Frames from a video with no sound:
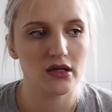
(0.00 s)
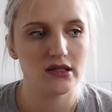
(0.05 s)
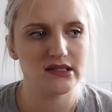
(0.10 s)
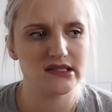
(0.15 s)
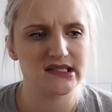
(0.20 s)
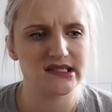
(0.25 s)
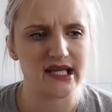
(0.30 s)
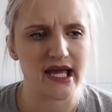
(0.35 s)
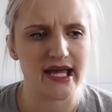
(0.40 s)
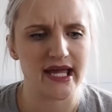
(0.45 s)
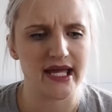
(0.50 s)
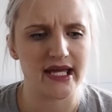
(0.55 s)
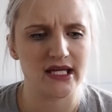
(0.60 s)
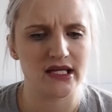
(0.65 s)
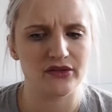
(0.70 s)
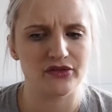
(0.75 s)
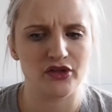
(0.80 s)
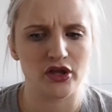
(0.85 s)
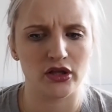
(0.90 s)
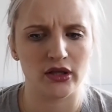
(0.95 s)

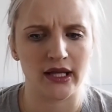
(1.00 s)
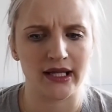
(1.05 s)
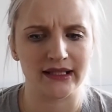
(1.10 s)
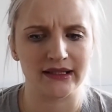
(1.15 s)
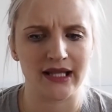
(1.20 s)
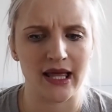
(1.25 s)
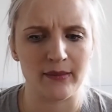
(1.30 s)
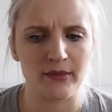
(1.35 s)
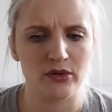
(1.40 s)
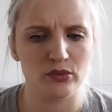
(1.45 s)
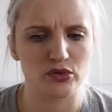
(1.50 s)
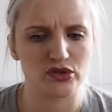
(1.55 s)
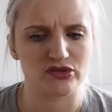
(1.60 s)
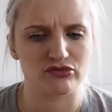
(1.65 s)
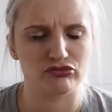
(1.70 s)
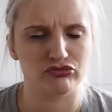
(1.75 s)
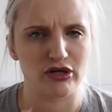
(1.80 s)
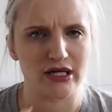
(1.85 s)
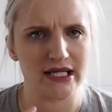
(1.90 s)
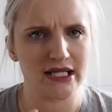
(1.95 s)
saying that like lemon was
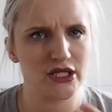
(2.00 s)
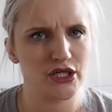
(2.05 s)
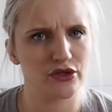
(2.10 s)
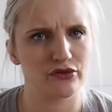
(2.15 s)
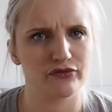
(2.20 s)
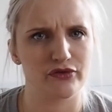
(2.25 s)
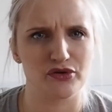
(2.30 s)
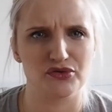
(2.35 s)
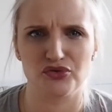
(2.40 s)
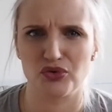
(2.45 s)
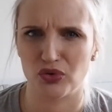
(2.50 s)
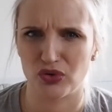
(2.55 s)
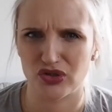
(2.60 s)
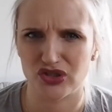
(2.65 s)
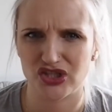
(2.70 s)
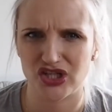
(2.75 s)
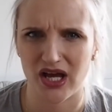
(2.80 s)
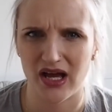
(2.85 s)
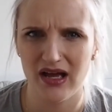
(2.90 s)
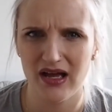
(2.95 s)
really good for
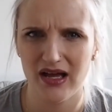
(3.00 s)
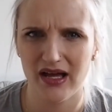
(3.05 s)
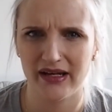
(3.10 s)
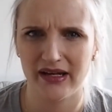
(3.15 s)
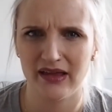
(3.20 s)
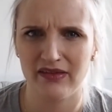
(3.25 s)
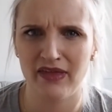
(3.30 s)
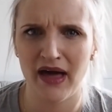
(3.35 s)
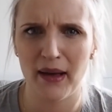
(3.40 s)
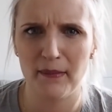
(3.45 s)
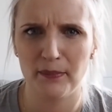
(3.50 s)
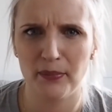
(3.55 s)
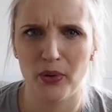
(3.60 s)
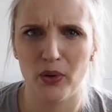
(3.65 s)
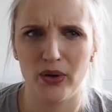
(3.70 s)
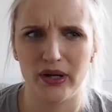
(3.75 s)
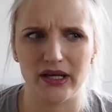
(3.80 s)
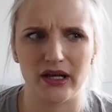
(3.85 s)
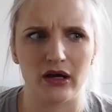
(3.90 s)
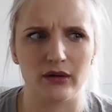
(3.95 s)
nausea, and at that
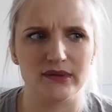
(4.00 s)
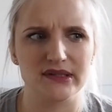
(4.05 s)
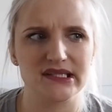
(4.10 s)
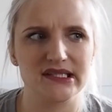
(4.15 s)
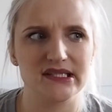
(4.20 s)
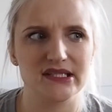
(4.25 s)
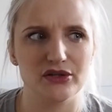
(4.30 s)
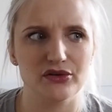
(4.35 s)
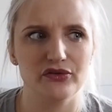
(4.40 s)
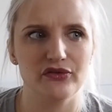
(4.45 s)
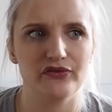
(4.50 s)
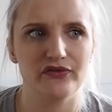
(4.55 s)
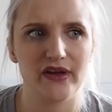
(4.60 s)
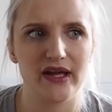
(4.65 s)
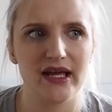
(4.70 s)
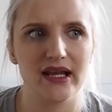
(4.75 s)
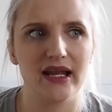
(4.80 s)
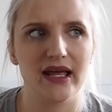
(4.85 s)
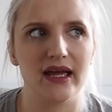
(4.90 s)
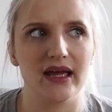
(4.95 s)
point I was still
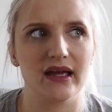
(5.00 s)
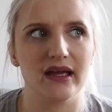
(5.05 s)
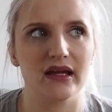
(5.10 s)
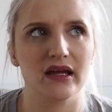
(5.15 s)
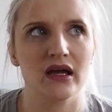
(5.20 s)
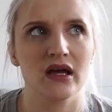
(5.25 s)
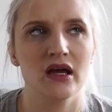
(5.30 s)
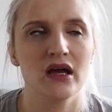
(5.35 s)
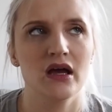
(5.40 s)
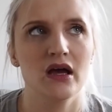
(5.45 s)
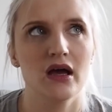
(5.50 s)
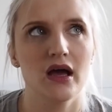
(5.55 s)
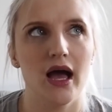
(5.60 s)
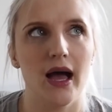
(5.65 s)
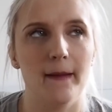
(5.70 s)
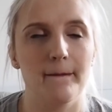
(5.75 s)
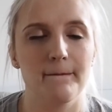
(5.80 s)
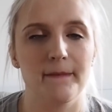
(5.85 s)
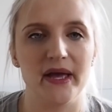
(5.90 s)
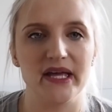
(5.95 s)
feeling
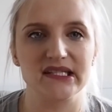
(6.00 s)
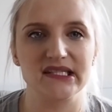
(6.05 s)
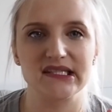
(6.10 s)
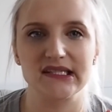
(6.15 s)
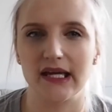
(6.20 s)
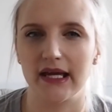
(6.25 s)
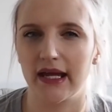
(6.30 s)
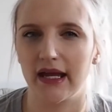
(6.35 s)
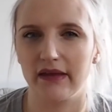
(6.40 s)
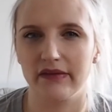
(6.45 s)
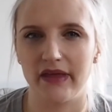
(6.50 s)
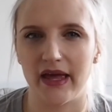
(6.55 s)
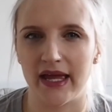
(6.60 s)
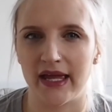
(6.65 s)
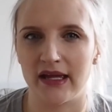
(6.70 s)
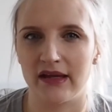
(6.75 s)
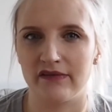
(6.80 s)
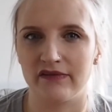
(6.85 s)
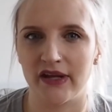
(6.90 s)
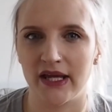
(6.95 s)
a bit sick in the
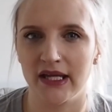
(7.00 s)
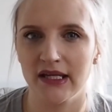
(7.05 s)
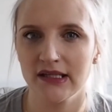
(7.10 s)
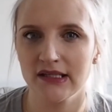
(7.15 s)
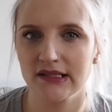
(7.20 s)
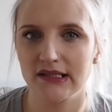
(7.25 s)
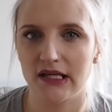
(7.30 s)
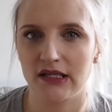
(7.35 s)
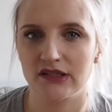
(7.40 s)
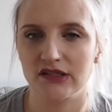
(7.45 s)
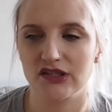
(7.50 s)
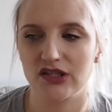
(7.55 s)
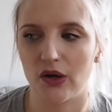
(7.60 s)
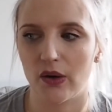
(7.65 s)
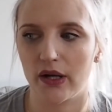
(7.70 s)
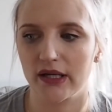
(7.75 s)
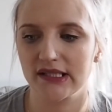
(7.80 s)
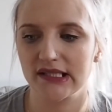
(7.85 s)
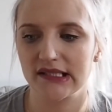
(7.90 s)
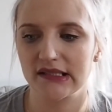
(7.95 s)
evenings, and so
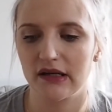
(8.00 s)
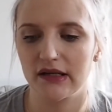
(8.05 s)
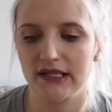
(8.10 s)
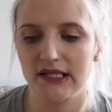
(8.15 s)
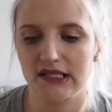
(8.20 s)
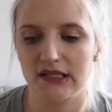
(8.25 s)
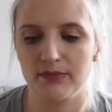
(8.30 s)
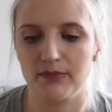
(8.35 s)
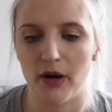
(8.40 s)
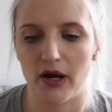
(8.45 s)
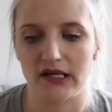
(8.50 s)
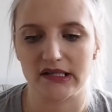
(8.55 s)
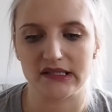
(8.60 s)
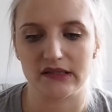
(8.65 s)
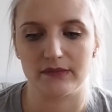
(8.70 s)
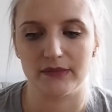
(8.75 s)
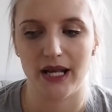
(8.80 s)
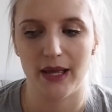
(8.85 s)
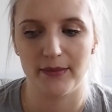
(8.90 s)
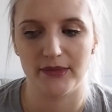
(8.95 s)
I decided to buy
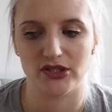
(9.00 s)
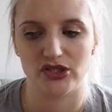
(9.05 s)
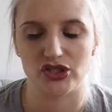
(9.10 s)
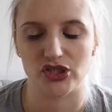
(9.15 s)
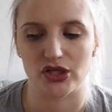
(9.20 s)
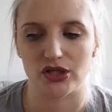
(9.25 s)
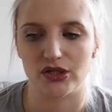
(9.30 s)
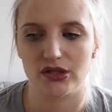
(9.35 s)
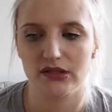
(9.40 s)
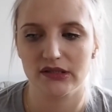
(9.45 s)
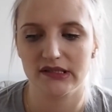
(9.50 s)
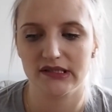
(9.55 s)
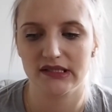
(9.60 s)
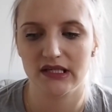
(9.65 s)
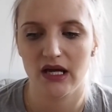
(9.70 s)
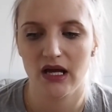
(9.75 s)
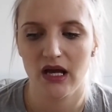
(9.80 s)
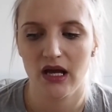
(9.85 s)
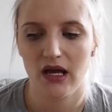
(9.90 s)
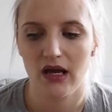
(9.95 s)
some lemon juice
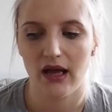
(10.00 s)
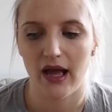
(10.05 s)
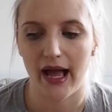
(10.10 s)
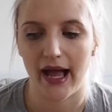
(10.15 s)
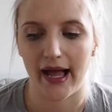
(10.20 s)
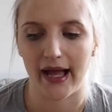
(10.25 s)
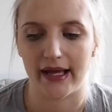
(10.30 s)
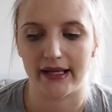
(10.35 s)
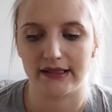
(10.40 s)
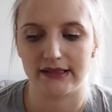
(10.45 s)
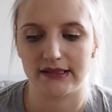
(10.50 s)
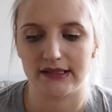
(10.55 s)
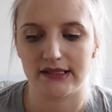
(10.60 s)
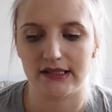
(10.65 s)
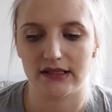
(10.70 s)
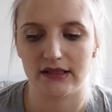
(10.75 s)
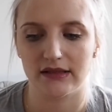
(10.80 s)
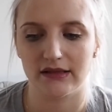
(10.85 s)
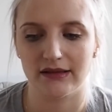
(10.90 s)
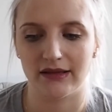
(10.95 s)
and
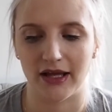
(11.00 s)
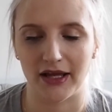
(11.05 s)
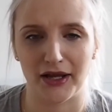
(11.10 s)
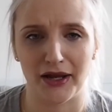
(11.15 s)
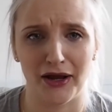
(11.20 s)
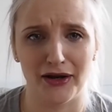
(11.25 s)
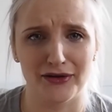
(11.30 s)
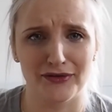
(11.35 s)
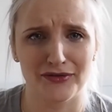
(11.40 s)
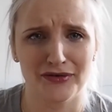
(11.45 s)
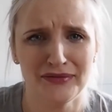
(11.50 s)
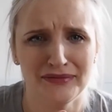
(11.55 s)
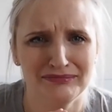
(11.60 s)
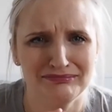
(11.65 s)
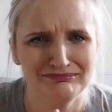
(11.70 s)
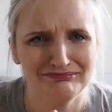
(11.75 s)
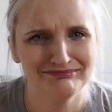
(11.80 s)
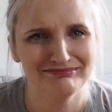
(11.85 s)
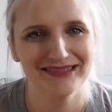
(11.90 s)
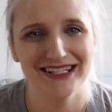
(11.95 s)
like kind of
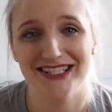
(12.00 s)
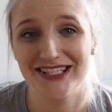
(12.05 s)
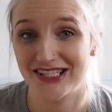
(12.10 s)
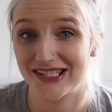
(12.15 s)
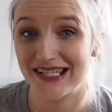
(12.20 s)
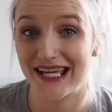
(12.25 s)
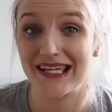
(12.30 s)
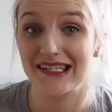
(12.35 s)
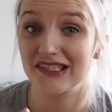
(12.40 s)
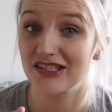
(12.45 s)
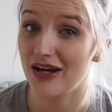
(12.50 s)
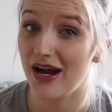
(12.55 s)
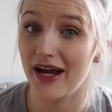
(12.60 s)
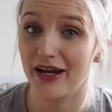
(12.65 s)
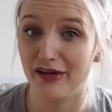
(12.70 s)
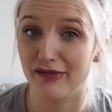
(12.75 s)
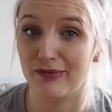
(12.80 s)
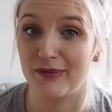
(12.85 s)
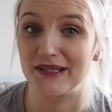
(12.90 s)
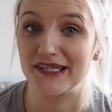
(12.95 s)
just, it
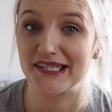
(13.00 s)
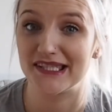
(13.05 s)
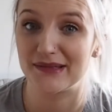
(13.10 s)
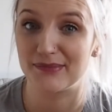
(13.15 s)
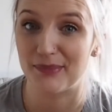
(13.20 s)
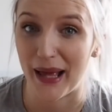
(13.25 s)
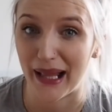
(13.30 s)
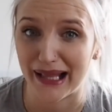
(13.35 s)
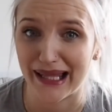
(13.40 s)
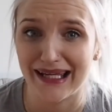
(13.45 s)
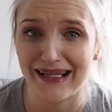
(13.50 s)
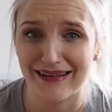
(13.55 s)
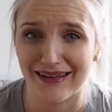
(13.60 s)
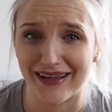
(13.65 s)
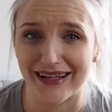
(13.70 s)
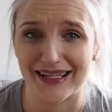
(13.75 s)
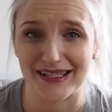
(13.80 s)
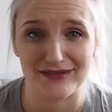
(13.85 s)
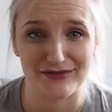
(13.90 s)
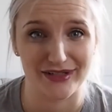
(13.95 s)
started off with smelling,
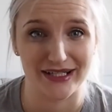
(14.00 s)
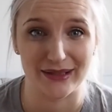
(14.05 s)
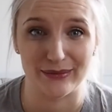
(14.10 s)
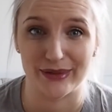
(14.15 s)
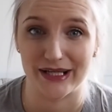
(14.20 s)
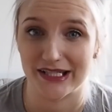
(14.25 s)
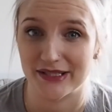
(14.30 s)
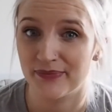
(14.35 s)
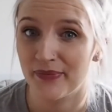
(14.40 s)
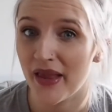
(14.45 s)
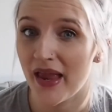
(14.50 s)
like it's really weird,